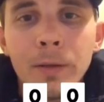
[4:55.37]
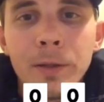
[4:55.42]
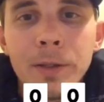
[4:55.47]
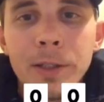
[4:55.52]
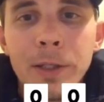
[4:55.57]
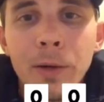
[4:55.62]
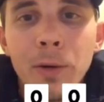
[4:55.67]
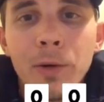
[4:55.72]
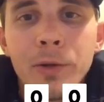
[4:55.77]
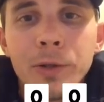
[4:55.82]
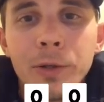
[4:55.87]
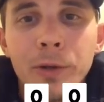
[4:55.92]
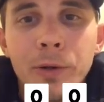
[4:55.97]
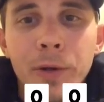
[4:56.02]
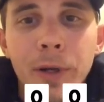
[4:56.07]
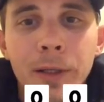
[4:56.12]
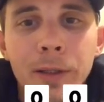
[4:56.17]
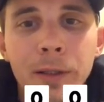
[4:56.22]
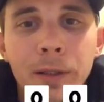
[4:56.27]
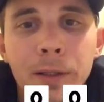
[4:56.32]
the zeros are
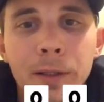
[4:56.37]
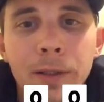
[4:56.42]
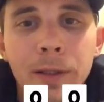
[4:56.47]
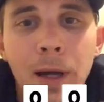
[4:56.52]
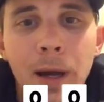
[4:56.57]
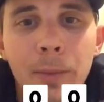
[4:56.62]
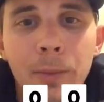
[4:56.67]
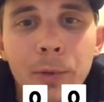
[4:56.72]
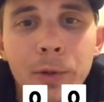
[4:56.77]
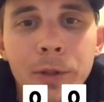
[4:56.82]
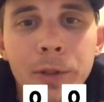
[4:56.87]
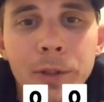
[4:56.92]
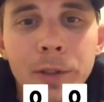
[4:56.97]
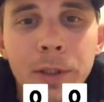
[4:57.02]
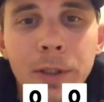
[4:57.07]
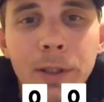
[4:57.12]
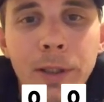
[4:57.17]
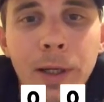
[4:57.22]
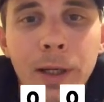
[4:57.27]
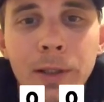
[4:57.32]
correct at the top. We just
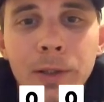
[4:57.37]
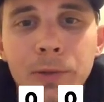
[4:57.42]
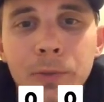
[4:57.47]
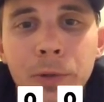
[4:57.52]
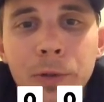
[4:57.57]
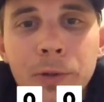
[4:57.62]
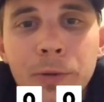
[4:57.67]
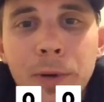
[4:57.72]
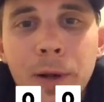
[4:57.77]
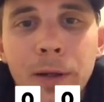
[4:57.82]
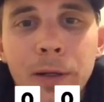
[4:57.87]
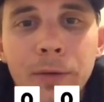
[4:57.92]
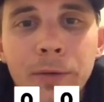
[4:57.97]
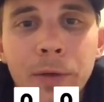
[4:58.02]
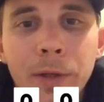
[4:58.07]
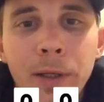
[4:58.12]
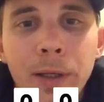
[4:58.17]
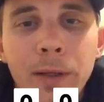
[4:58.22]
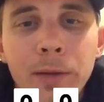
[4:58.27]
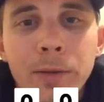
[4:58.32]
need to kind of switch around
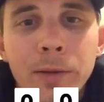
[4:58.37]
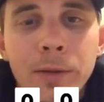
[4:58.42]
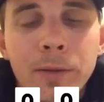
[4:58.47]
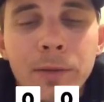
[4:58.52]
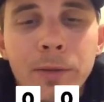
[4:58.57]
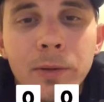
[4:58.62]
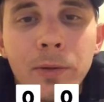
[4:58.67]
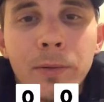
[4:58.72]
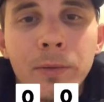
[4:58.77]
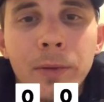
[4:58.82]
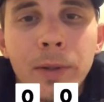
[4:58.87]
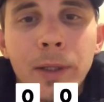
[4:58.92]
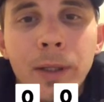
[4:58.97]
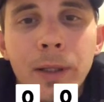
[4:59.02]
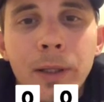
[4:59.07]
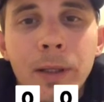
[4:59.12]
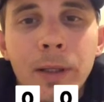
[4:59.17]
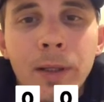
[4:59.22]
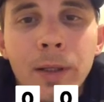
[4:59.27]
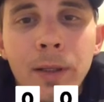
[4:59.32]
everything else. So
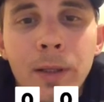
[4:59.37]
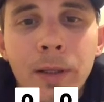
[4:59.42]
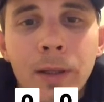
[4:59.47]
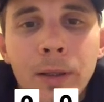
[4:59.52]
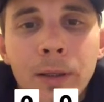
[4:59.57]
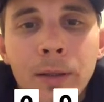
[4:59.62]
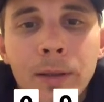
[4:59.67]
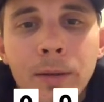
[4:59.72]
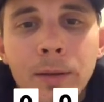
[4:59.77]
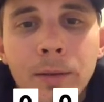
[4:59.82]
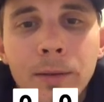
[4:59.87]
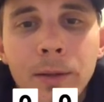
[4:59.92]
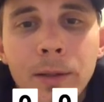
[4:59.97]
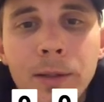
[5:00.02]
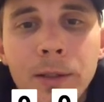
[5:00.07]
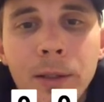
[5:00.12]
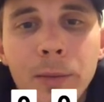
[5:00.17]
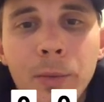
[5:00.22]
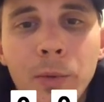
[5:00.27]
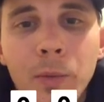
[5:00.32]

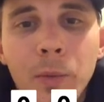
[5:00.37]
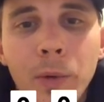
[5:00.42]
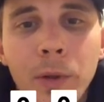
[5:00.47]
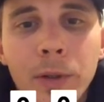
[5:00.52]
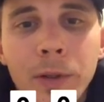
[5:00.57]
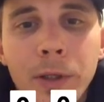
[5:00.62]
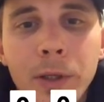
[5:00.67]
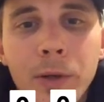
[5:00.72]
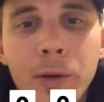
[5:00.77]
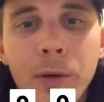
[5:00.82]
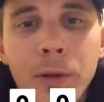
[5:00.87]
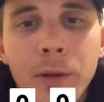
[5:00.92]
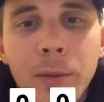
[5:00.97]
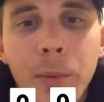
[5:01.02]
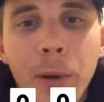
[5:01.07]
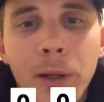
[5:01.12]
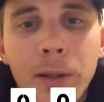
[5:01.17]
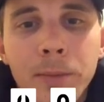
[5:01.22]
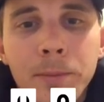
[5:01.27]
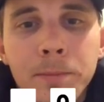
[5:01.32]
this number 1 here at the
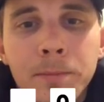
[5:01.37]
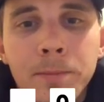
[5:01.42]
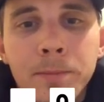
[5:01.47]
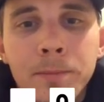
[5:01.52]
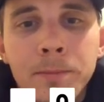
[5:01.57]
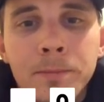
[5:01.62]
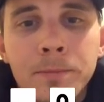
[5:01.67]
bottom